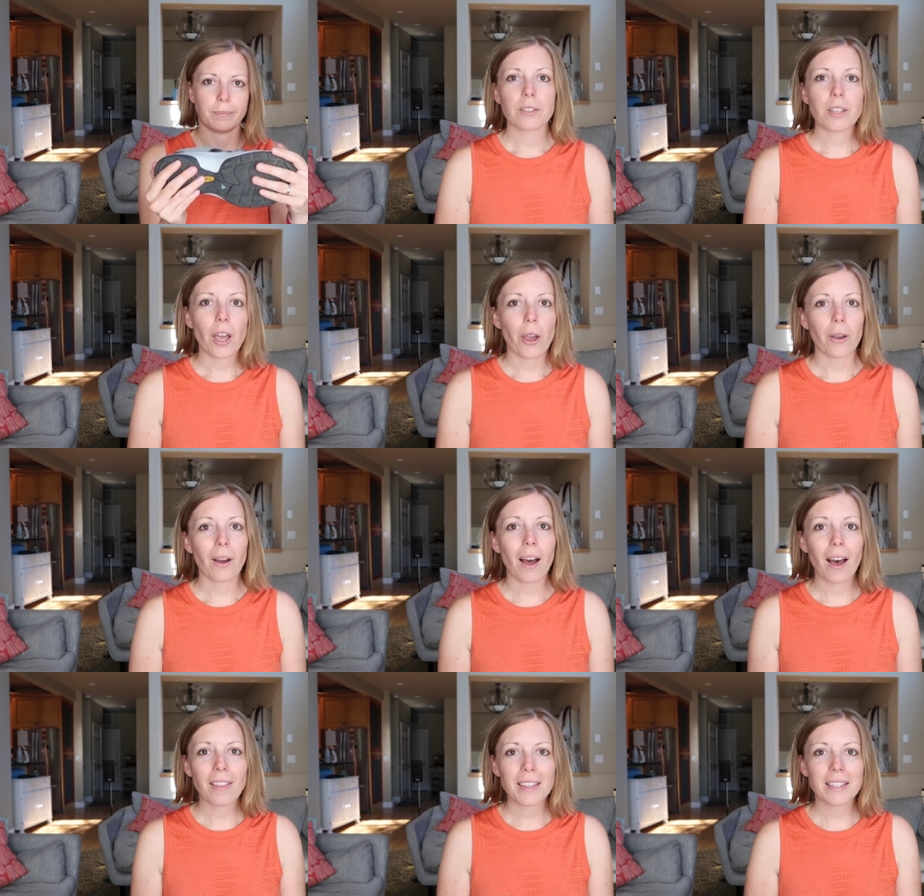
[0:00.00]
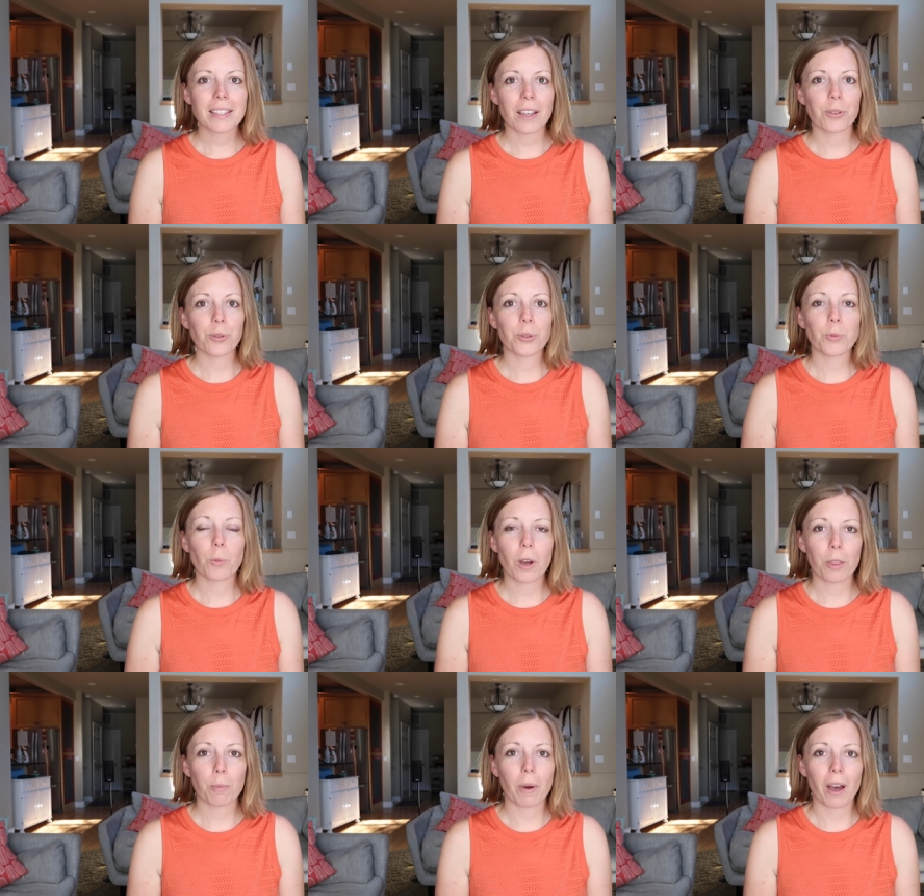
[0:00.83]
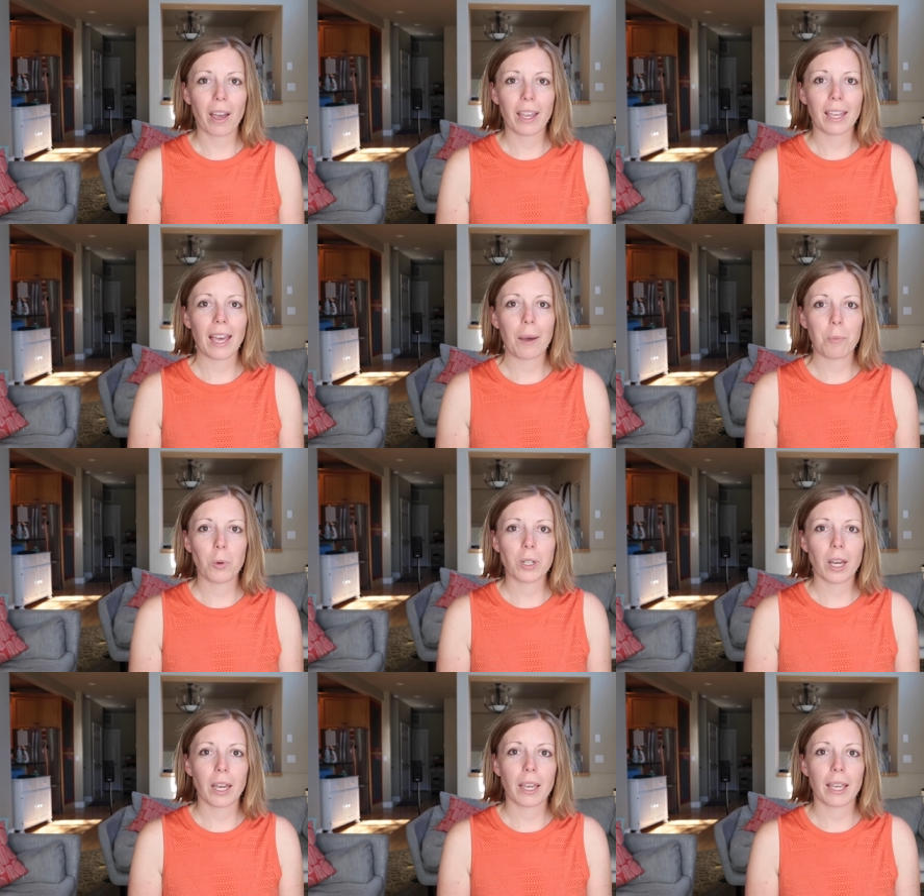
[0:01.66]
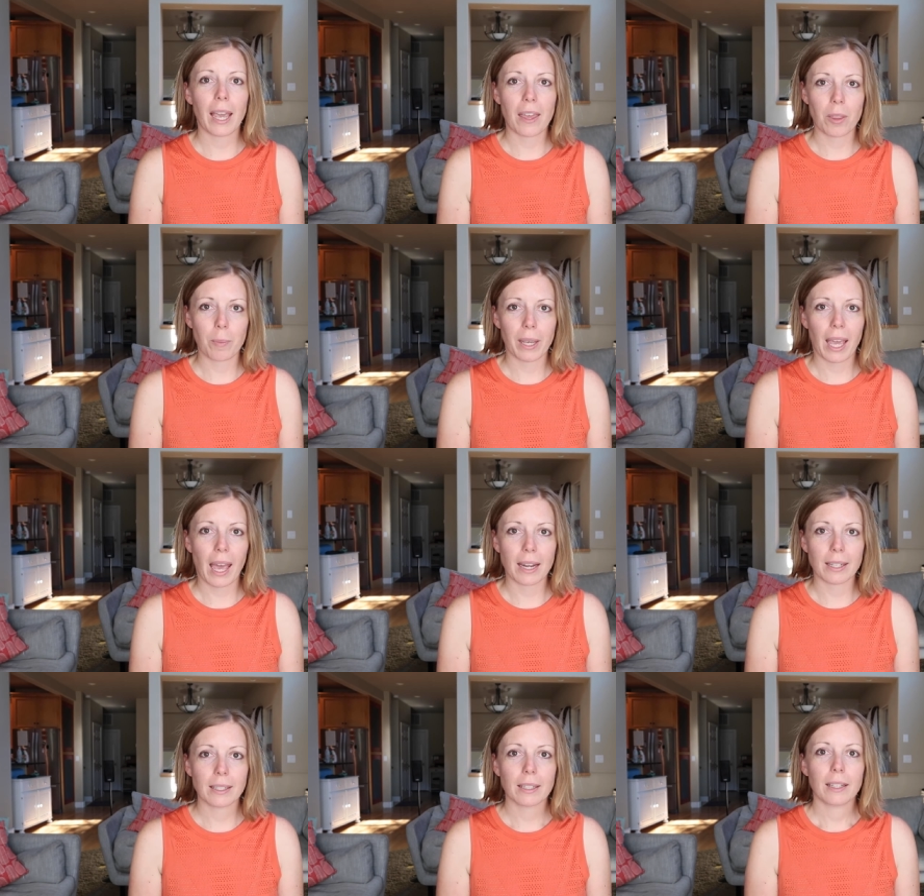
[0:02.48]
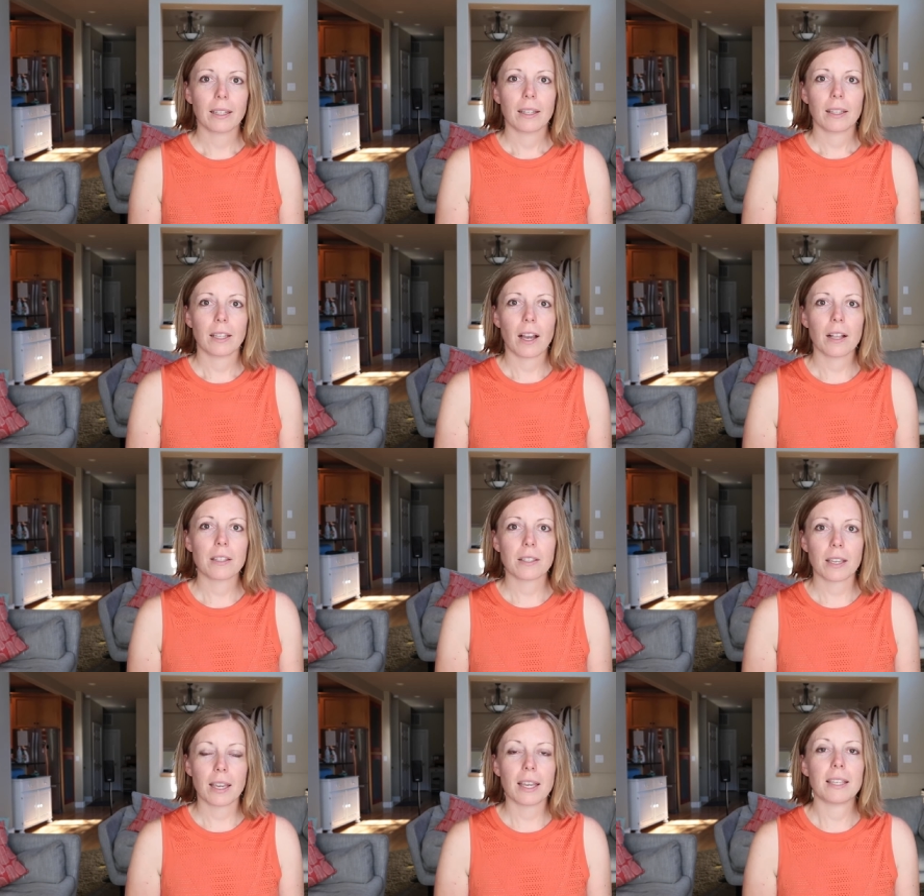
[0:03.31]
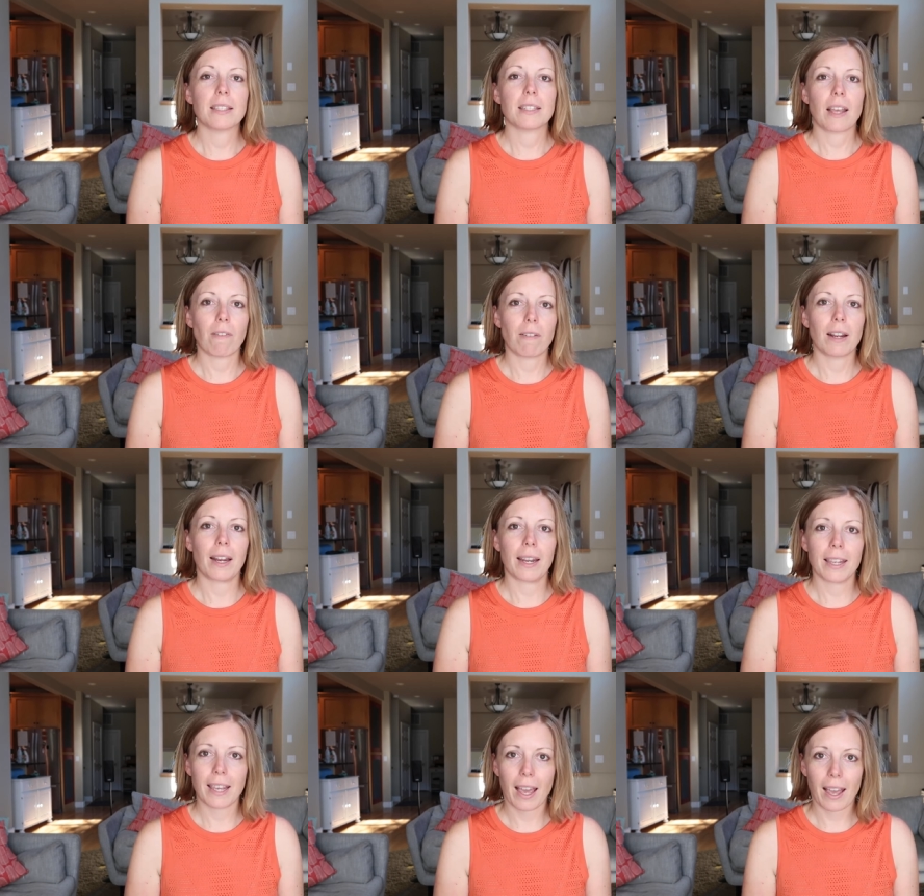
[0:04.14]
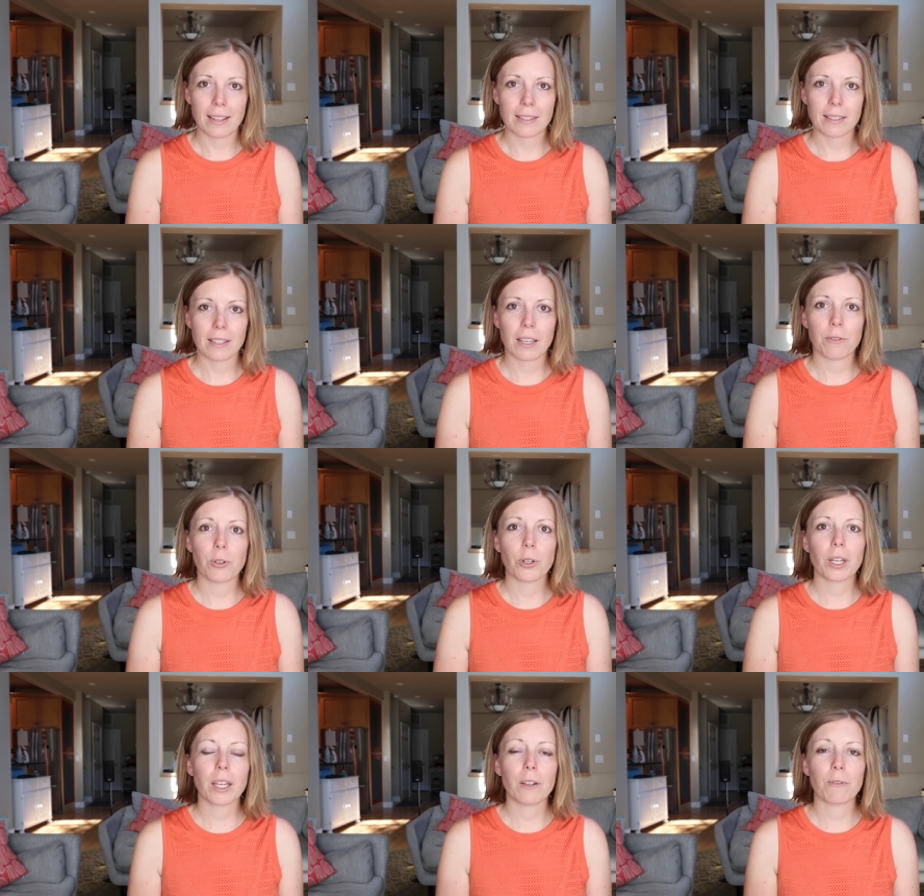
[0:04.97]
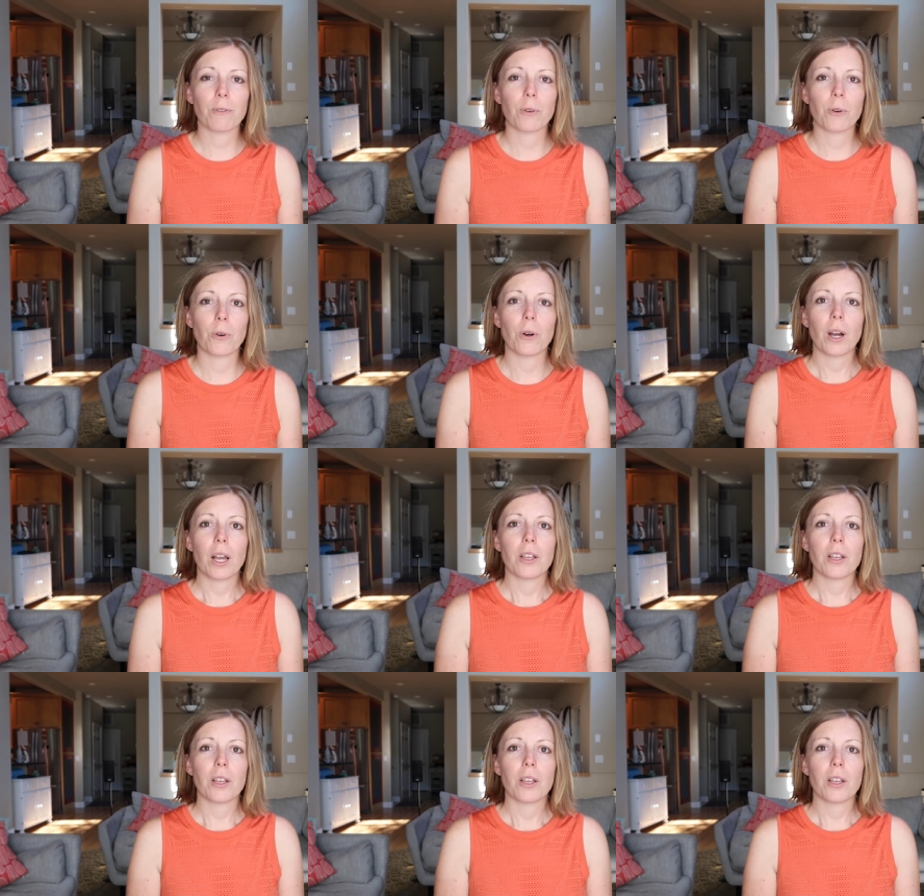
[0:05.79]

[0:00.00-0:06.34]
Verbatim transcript: So are these sandals worth buying, and would I get them again? The answer is definitely yes. If you're looking for